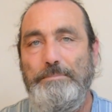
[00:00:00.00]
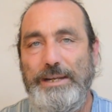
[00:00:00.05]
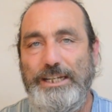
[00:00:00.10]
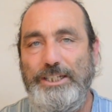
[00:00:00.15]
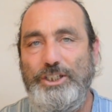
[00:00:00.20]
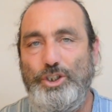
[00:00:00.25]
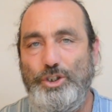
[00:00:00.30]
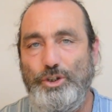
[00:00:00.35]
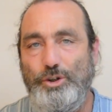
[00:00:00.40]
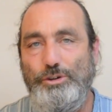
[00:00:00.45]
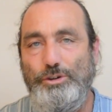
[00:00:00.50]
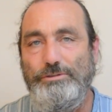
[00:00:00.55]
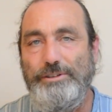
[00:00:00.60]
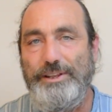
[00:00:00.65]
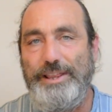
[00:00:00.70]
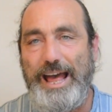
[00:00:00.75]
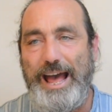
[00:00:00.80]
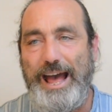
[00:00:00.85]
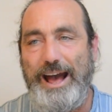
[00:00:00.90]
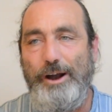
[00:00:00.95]
be sure
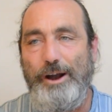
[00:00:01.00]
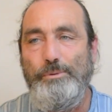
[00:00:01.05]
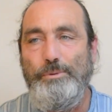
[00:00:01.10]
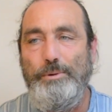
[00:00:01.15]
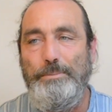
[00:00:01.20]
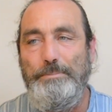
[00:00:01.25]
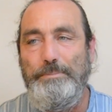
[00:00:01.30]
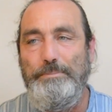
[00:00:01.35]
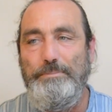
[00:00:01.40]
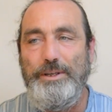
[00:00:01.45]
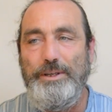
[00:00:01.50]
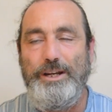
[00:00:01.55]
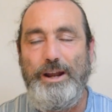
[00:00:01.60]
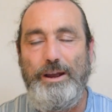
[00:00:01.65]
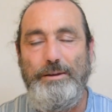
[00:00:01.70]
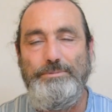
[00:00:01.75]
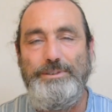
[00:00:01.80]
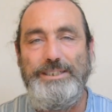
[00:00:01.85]
of that. I would, you know,